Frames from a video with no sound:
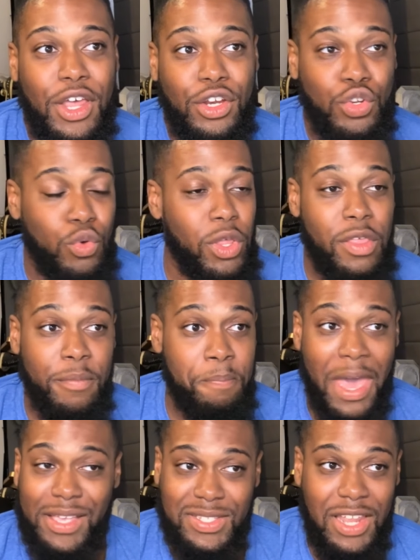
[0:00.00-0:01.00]

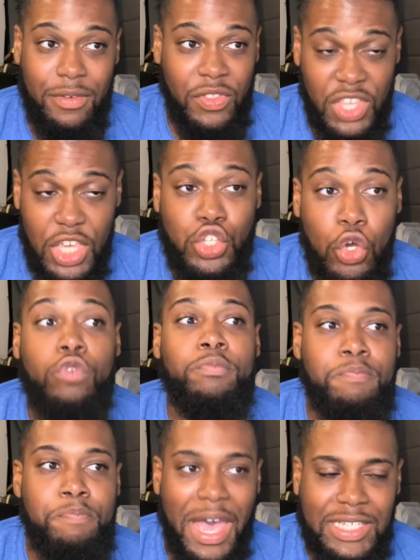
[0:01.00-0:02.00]
The two
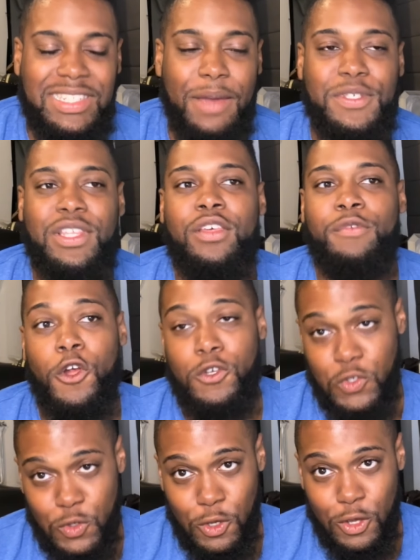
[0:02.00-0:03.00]
best snipers in the verse.